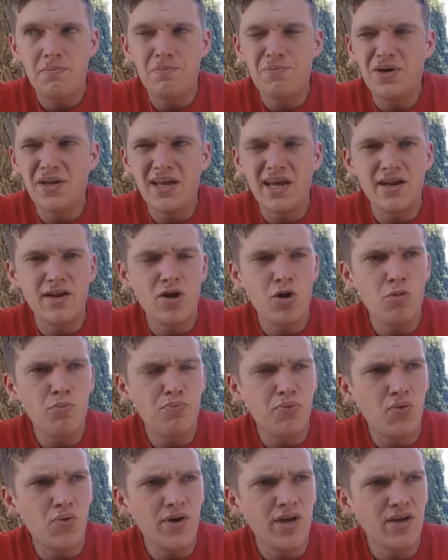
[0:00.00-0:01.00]
But at no
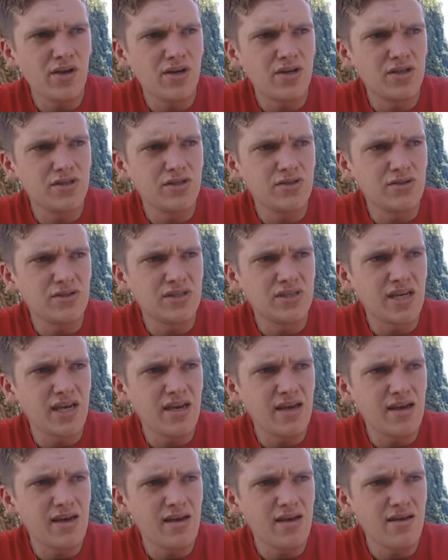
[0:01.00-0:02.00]
point could you
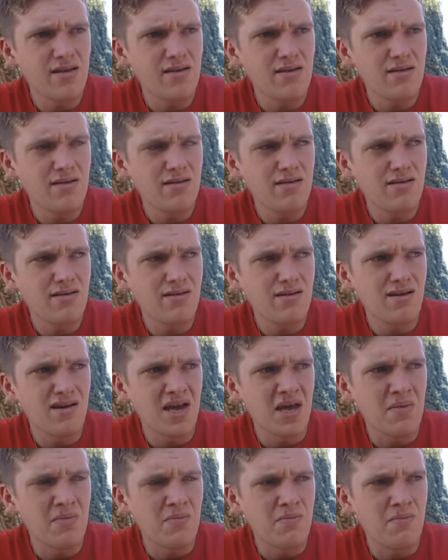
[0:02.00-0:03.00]
say,
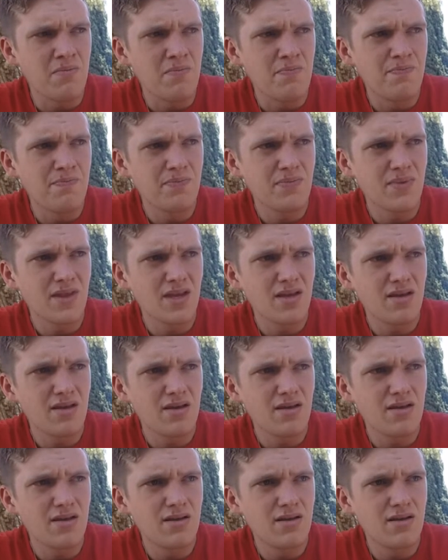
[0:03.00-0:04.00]
I'm
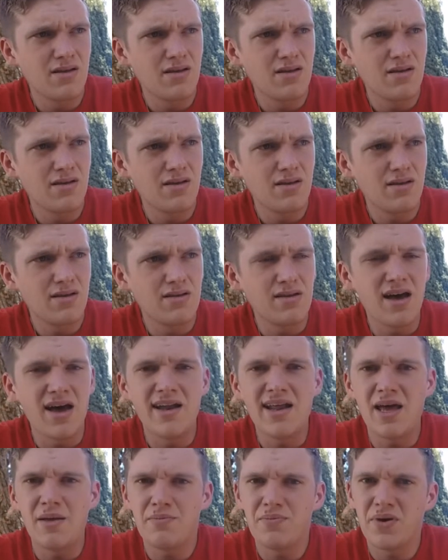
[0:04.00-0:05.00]

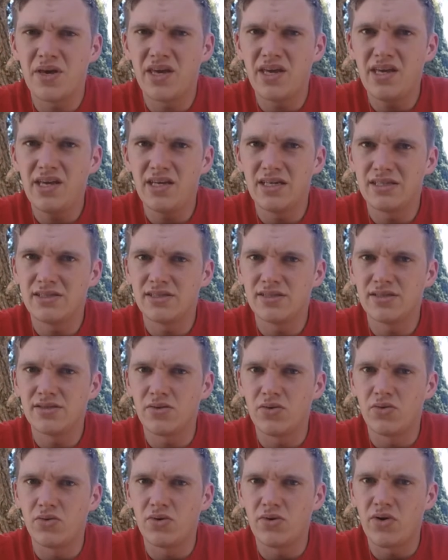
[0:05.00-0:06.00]
not at peace,
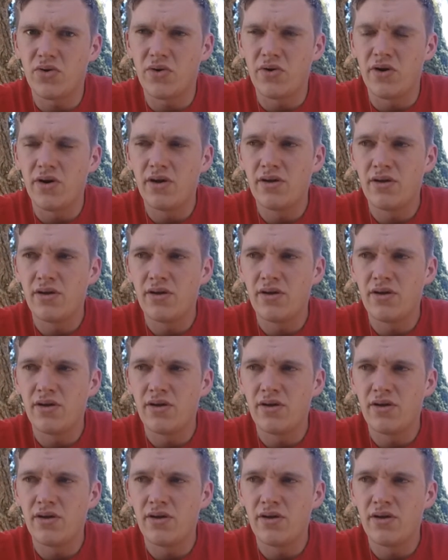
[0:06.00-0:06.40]
or